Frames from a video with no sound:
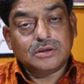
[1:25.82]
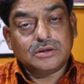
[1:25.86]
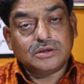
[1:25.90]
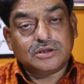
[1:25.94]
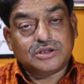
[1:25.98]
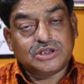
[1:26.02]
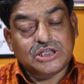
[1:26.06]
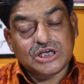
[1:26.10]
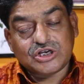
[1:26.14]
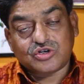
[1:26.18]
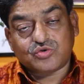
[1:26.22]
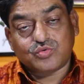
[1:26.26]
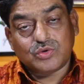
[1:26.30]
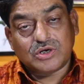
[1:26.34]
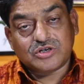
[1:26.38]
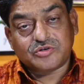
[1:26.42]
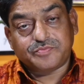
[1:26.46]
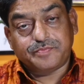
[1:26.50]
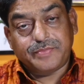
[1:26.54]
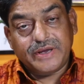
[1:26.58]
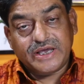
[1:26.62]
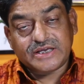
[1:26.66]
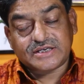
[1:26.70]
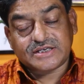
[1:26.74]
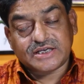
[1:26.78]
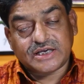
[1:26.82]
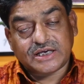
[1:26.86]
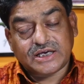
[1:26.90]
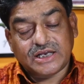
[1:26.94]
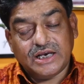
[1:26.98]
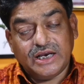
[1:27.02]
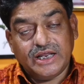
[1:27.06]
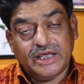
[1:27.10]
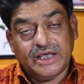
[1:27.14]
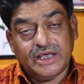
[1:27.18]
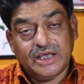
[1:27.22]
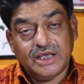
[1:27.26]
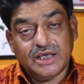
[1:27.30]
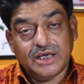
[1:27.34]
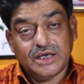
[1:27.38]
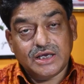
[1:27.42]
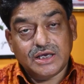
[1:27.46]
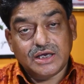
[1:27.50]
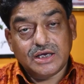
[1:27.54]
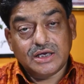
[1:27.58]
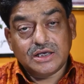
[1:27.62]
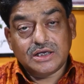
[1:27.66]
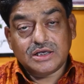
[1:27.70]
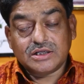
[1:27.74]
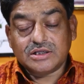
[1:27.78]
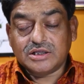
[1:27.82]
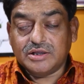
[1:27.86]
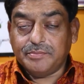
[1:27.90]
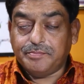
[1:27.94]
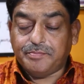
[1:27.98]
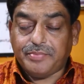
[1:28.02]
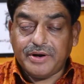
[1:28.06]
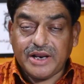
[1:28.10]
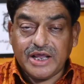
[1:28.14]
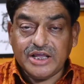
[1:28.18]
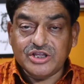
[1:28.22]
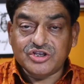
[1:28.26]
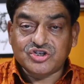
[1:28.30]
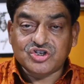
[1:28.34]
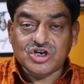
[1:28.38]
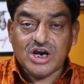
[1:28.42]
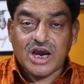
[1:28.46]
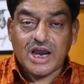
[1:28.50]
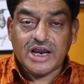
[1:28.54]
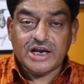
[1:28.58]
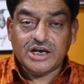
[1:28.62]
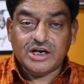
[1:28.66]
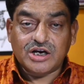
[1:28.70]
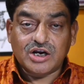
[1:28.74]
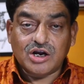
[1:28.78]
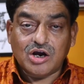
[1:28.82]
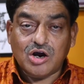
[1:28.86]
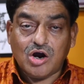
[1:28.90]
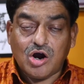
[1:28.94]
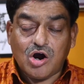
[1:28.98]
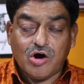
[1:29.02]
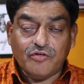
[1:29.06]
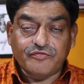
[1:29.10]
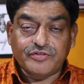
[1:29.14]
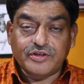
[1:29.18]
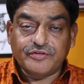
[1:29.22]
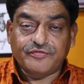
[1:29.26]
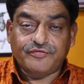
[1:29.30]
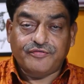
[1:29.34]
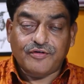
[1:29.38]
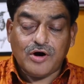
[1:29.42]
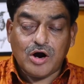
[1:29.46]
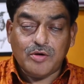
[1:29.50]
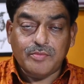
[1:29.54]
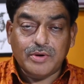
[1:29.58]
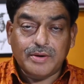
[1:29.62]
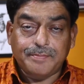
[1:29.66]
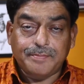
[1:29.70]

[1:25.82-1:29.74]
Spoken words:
This was basically the brainchild of the former